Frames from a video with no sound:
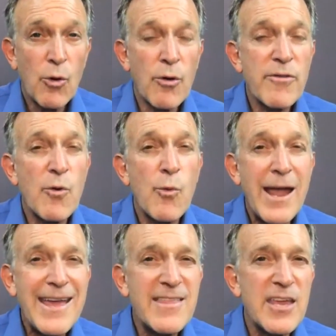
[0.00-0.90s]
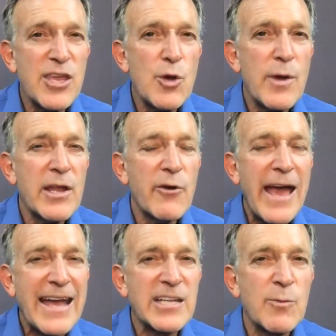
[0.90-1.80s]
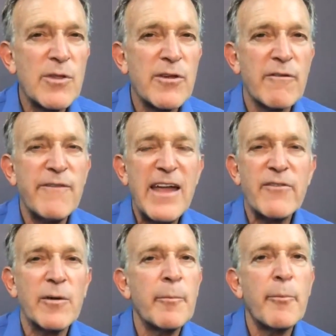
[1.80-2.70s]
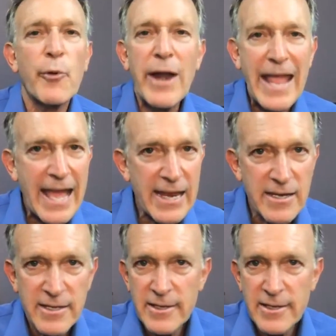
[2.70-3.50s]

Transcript: or the way that you interacted with your favorite brand.